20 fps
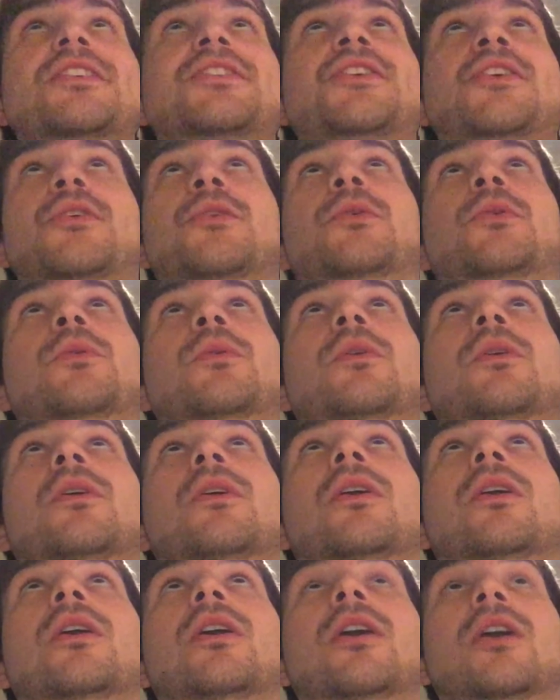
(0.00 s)
you?
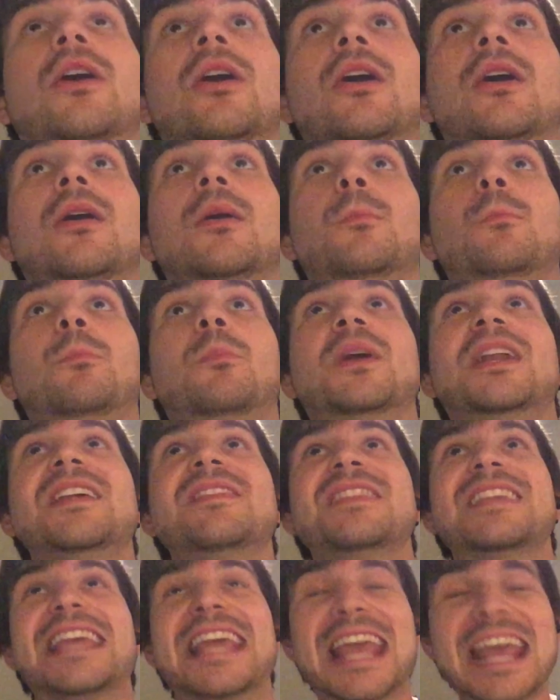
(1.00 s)
But
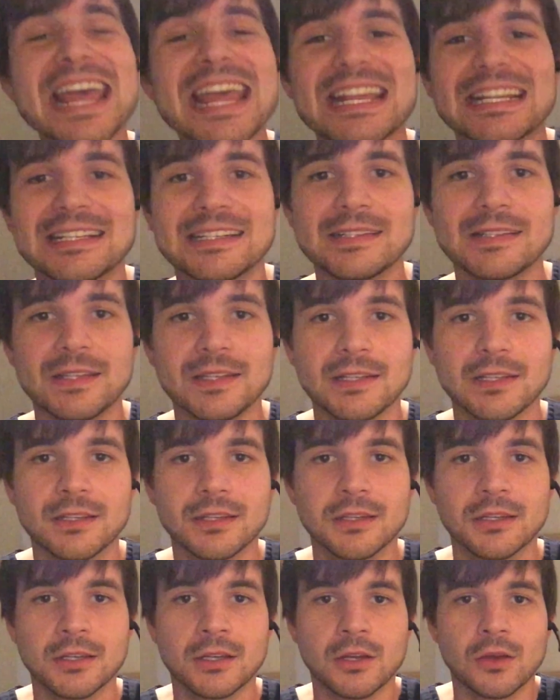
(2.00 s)
in the end,
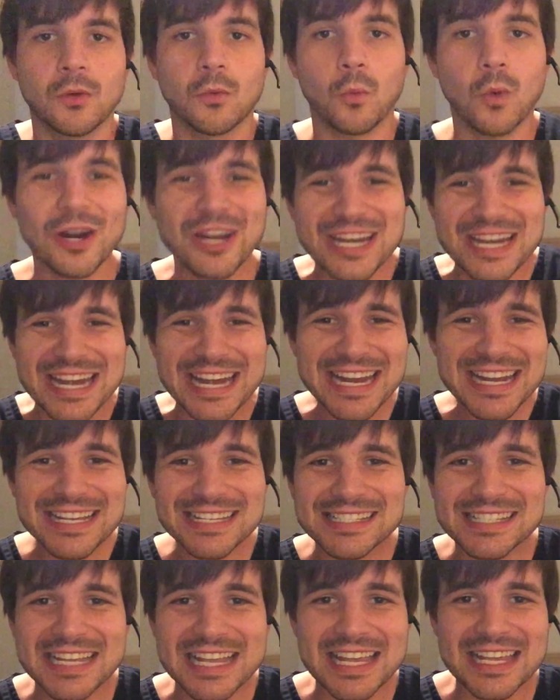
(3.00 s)
what it
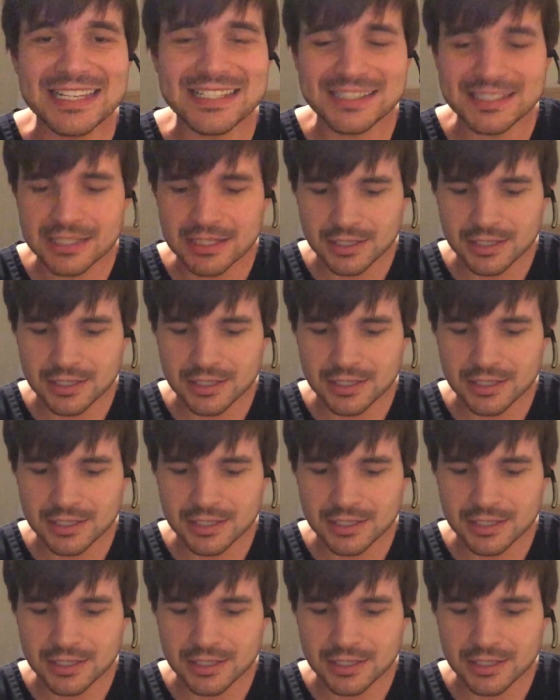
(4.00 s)
is he